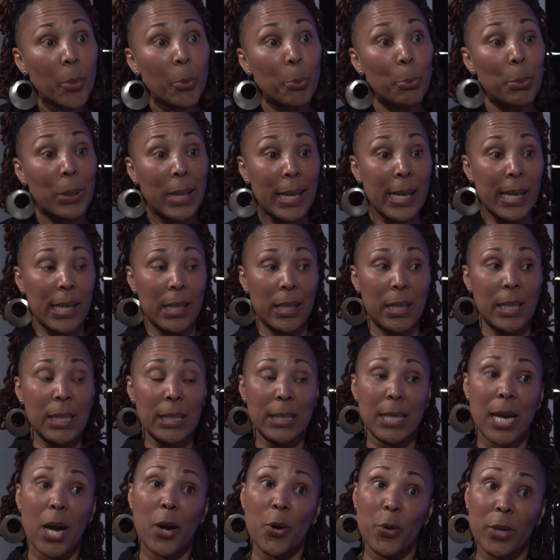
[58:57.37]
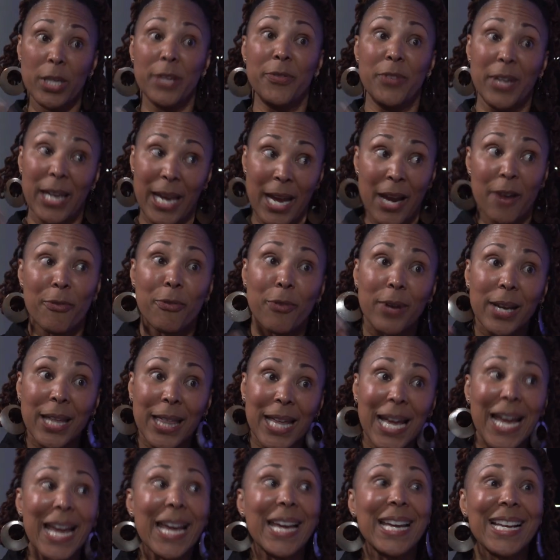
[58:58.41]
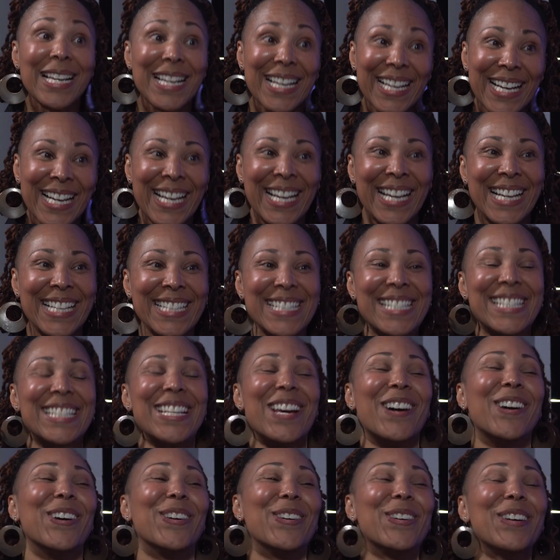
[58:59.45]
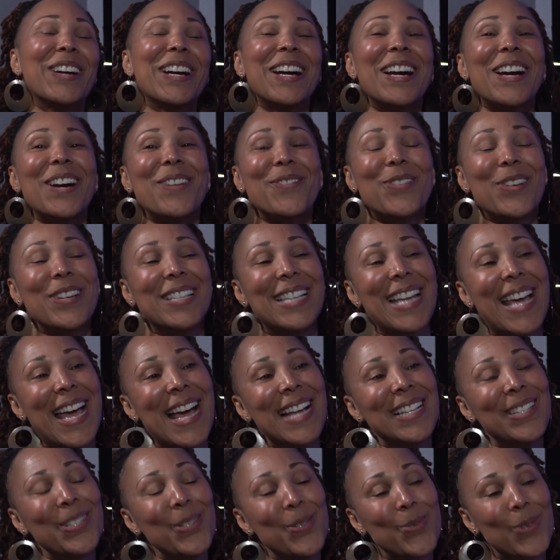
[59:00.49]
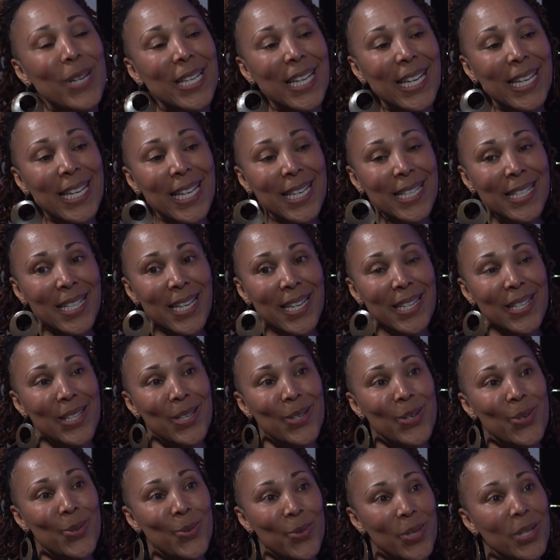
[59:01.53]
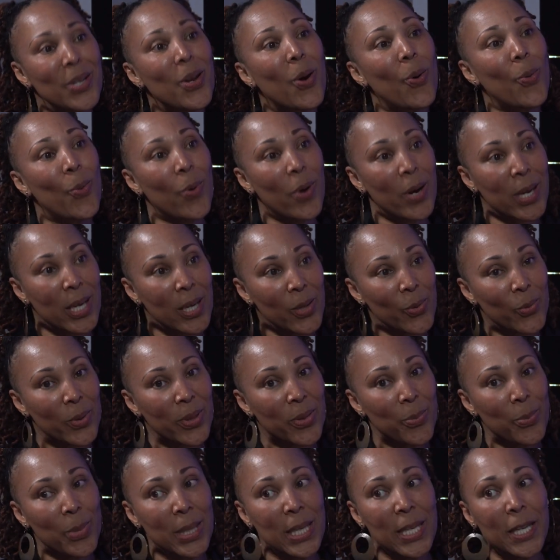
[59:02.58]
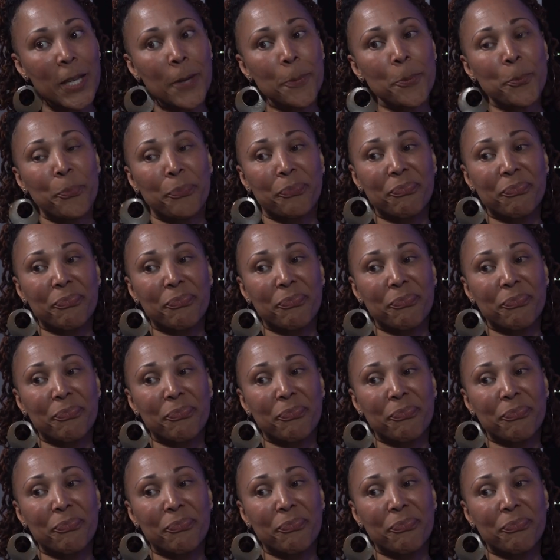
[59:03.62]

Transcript: but it's not going to give you everything. And so for dads who want to continue, working with me